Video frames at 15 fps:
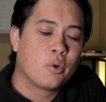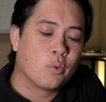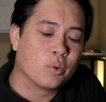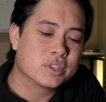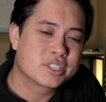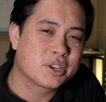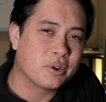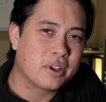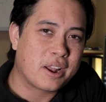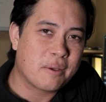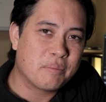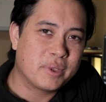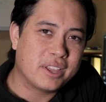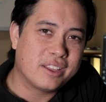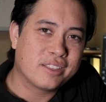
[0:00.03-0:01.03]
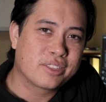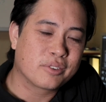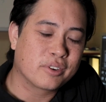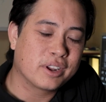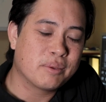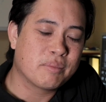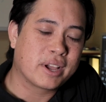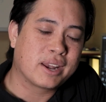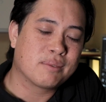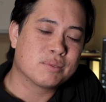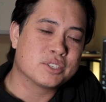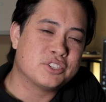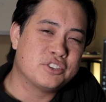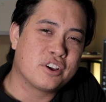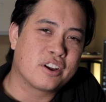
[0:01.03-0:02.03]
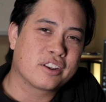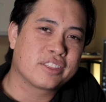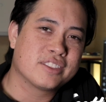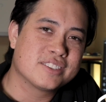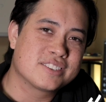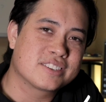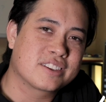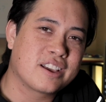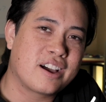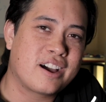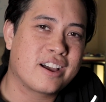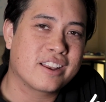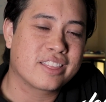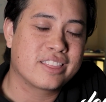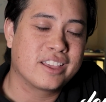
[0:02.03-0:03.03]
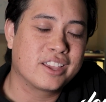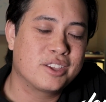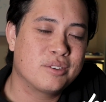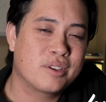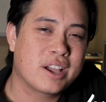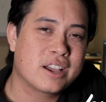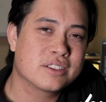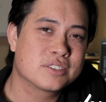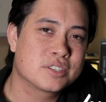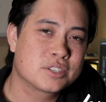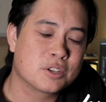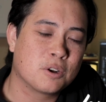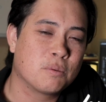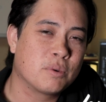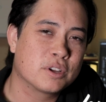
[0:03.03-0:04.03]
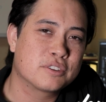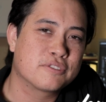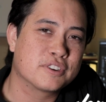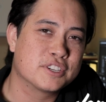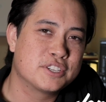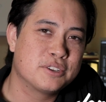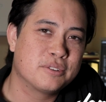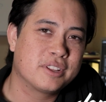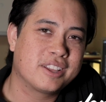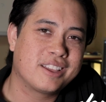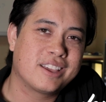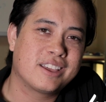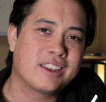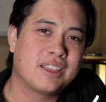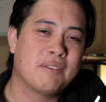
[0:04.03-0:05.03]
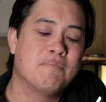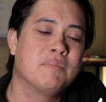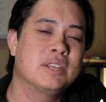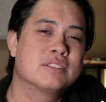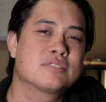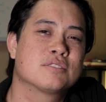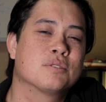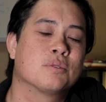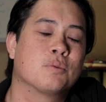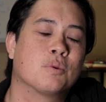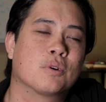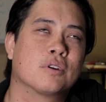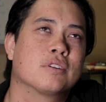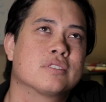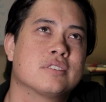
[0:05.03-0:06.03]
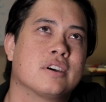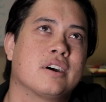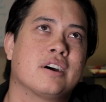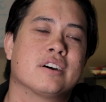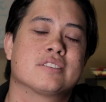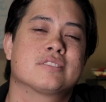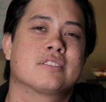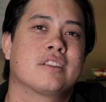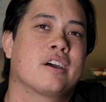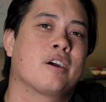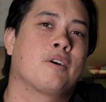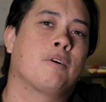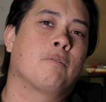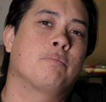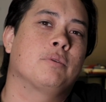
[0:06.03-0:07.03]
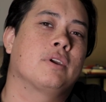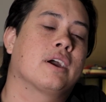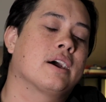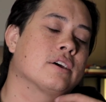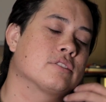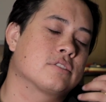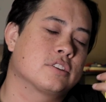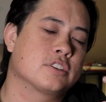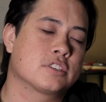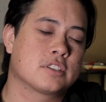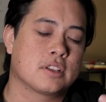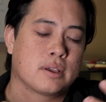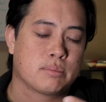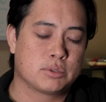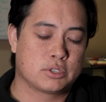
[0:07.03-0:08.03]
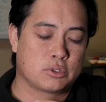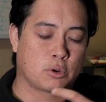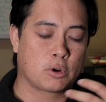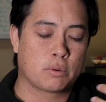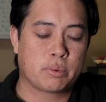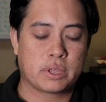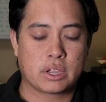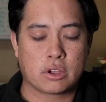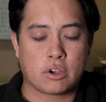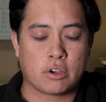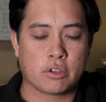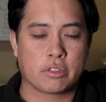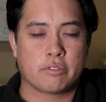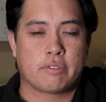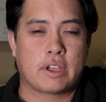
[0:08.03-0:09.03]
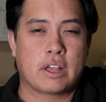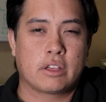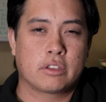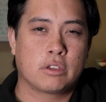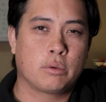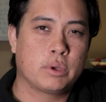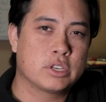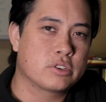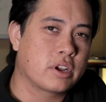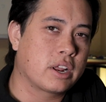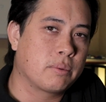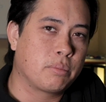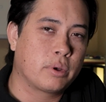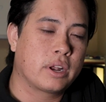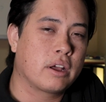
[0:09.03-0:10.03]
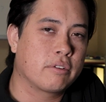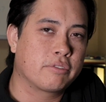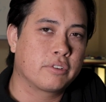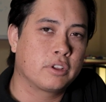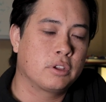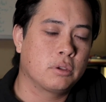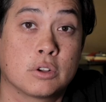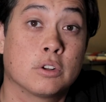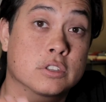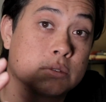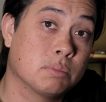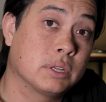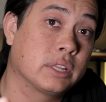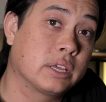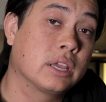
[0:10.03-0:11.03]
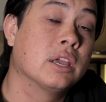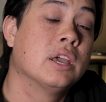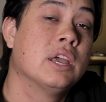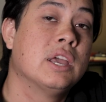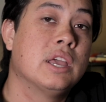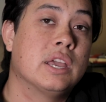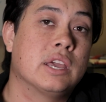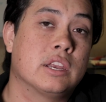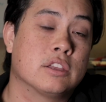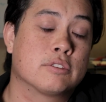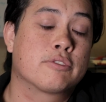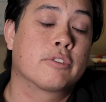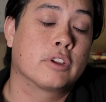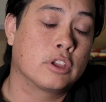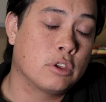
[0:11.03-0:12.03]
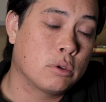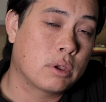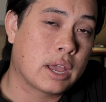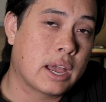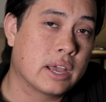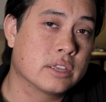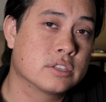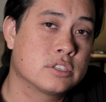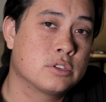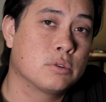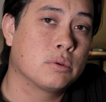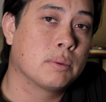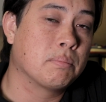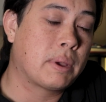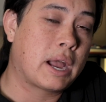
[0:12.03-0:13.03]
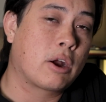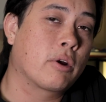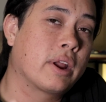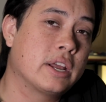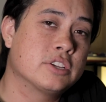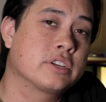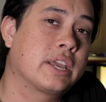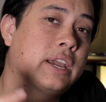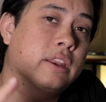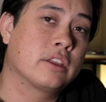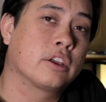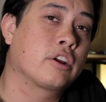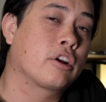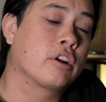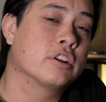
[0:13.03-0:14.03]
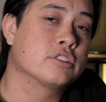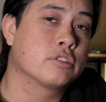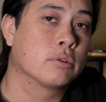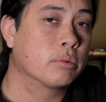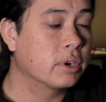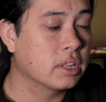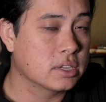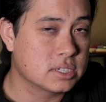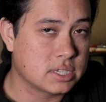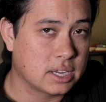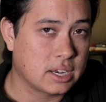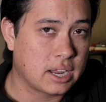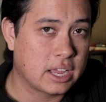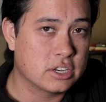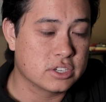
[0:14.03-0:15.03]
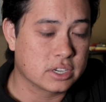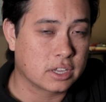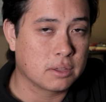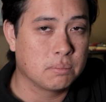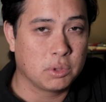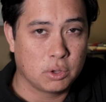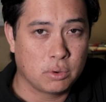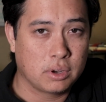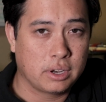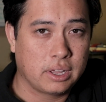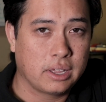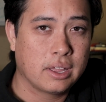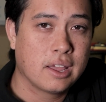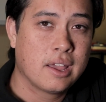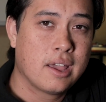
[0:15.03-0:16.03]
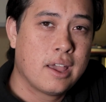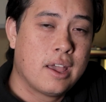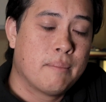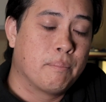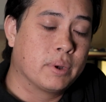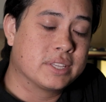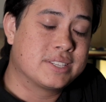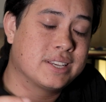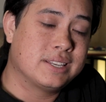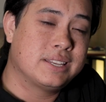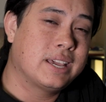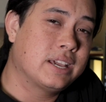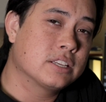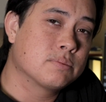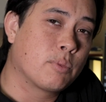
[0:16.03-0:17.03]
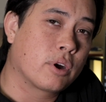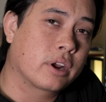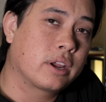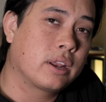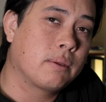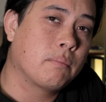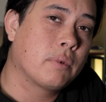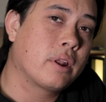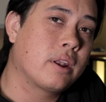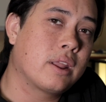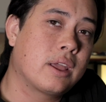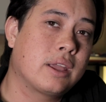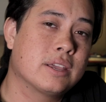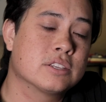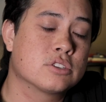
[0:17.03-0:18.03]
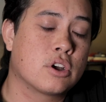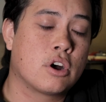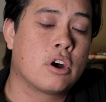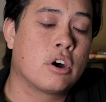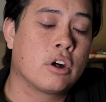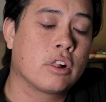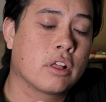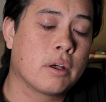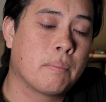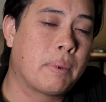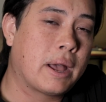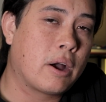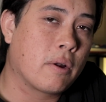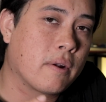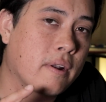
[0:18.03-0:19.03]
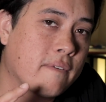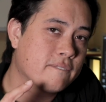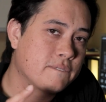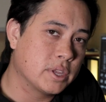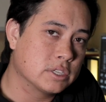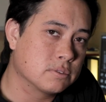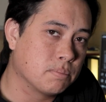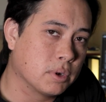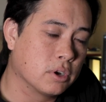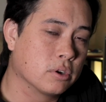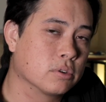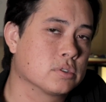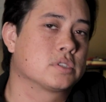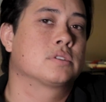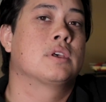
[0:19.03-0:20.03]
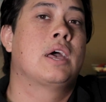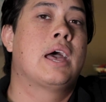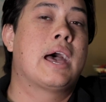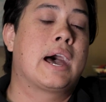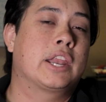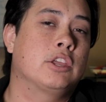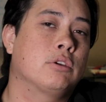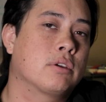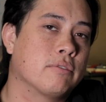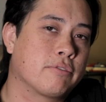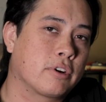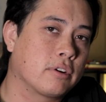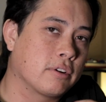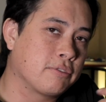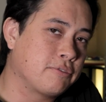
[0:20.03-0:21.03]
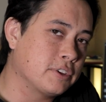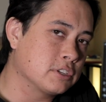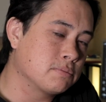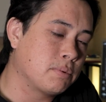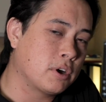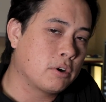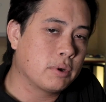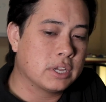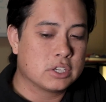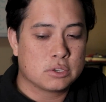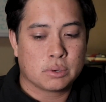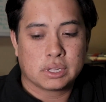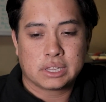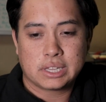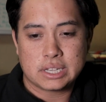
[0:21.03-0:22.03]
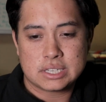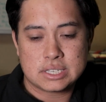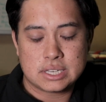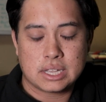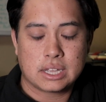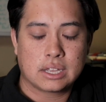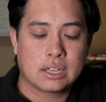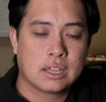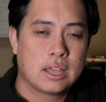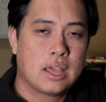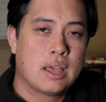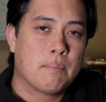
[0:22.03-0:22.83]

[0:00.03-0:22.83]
What's going on, BE3? My name is Jonathan Scott. Thank you guys so much for tuning in. It means the world to us, and I hope you guys are just absorbing all the value we try to put out for you. Ultimately, it is for you guys to empower, educate, and encourage the real estate agent community. But today's Marketing Monday is all about Fsbos. How do you convert a Fsbo into a listing?